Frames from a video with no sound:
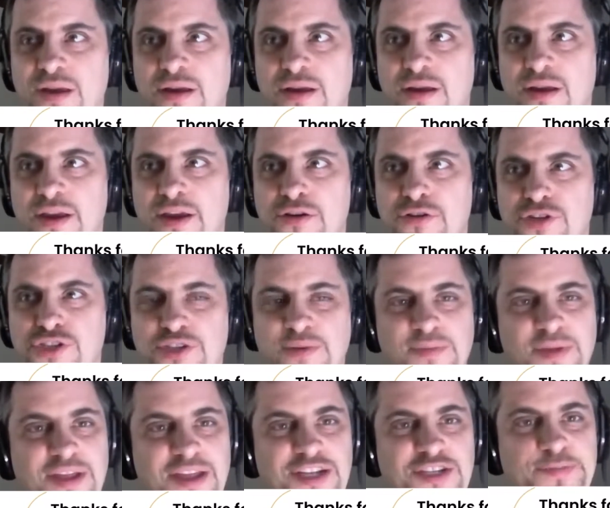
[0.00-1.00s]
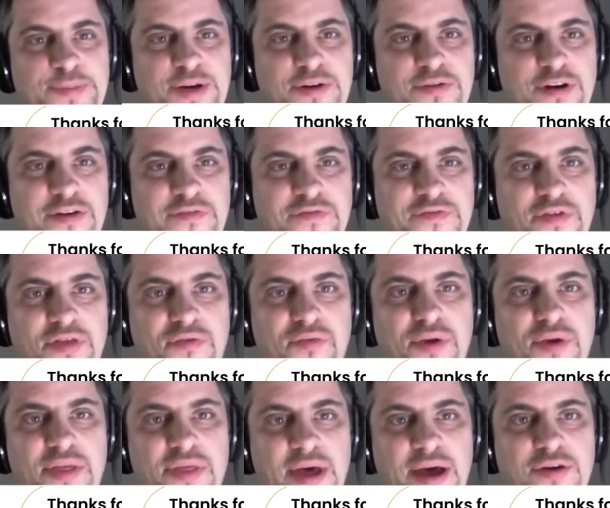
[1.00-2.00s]
here's something that's been around for
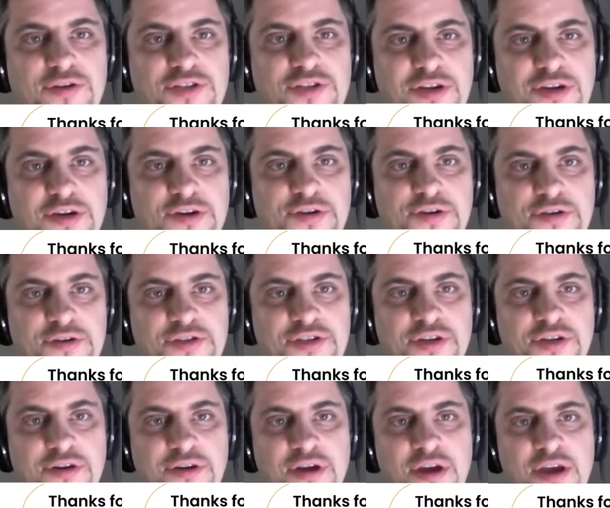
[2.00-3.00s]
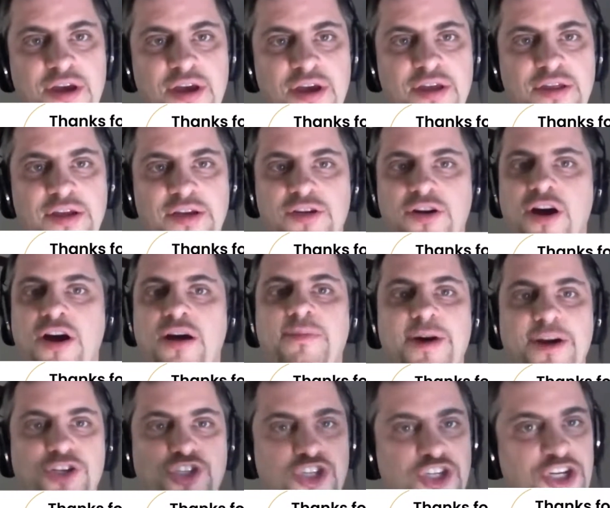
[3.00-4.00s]
3,000 years. And they talk
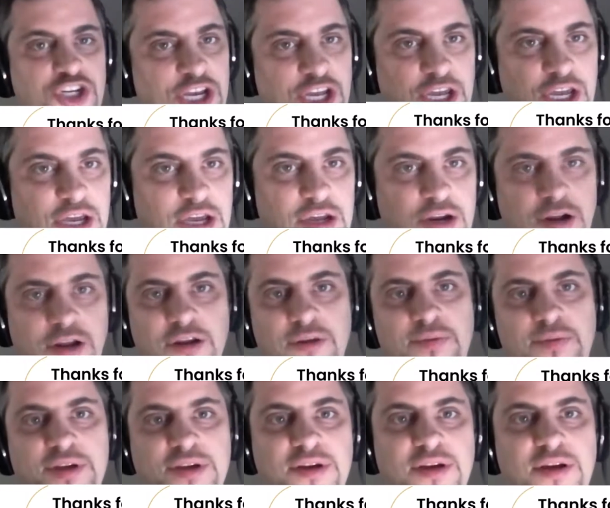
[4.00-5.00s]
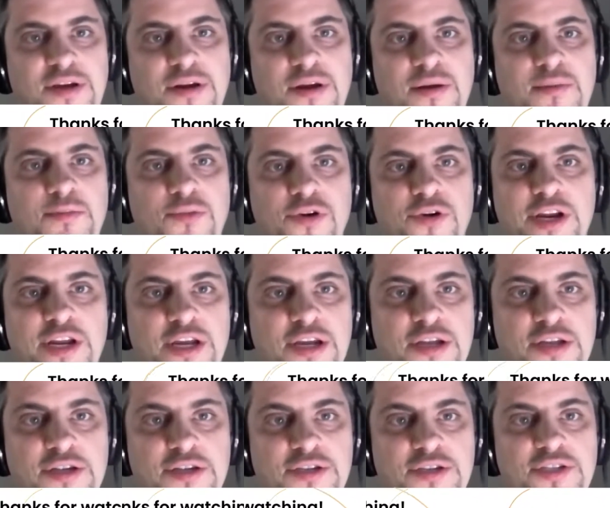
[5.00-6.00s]
about chi and all of and
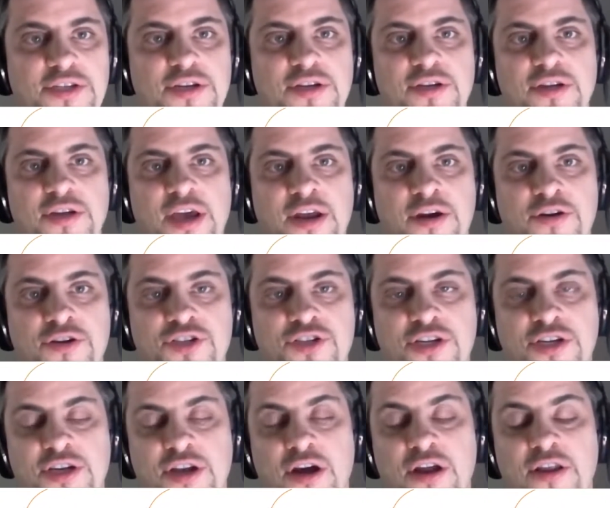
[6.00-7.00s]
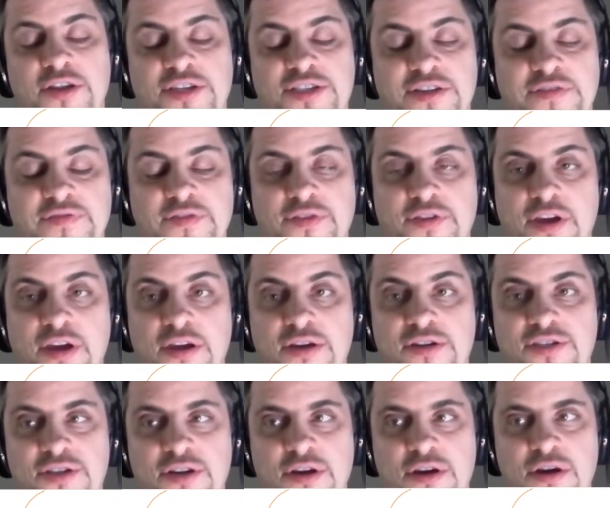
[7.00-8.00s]
meridians and energy and all these different
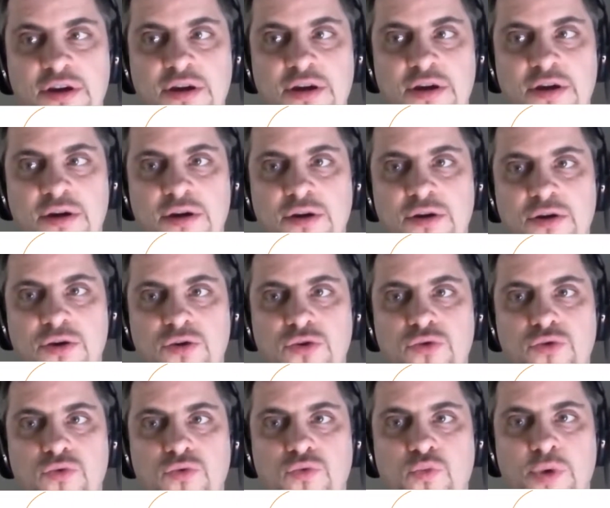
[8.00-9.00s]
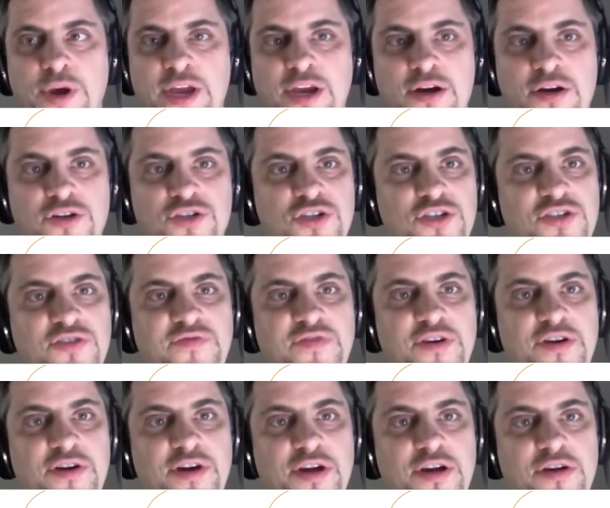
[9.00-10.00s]
things. We are just
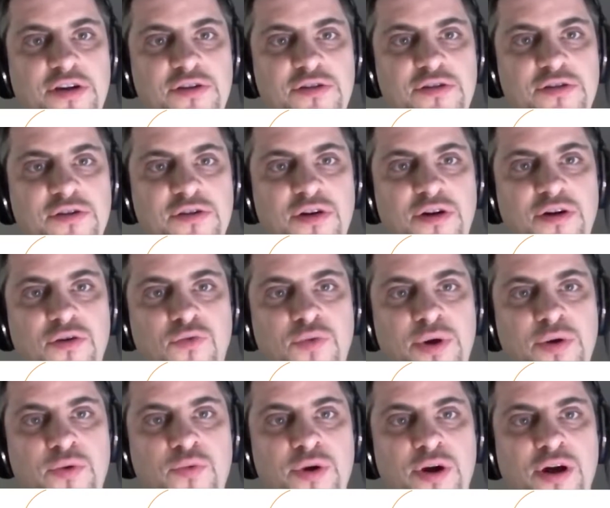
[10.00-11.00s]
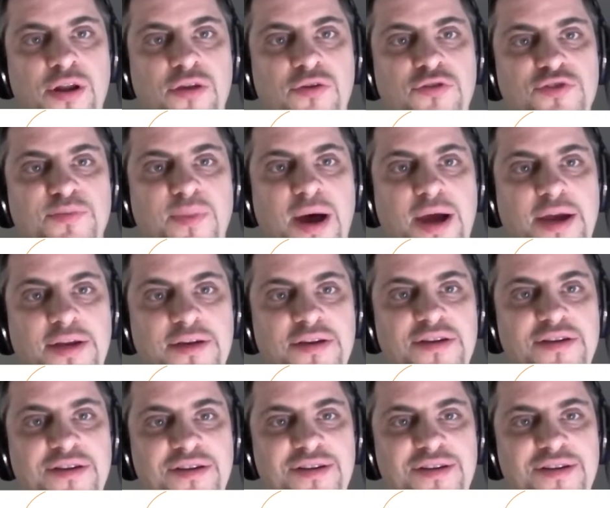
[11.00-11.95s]
we're closed-minded.